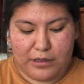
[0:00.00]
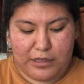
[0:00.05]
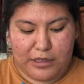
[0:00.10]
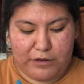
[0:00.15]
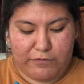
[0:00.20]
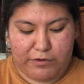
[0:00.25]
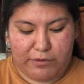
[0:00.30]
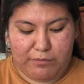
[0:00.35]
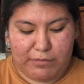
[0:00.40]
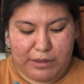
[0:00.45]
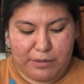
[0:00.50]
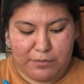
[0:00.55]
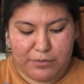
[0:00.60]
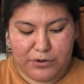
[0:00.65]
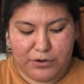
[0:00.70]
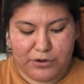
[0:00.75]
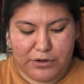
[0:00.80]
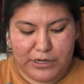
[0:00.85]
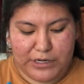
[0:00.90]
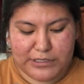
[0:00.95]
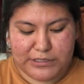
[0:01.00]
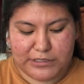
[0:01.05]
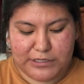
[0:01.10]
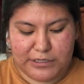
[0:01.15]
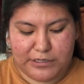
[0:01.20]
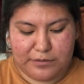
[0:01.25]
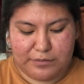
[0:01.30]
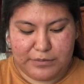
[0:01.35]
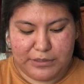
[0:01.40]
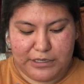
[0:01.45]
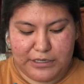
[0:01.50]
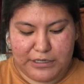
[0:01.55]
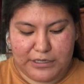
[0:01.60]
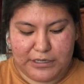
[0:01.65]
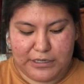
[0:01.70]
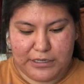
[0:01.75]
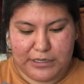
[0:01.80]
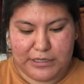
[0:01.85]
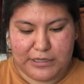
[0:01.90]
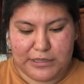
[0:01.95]
And remember, it's going to be
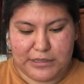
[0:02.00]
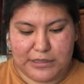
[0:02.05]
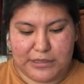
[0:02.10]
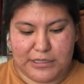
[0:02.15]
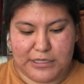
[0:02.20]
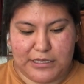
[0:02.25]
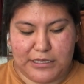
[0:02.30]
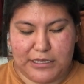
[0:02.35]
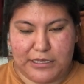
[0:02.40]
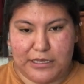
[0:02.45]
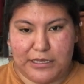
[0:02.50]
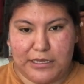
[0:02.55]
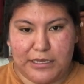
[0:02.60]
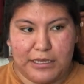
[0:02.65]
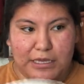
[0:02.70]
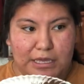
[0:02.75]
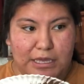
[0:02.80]
the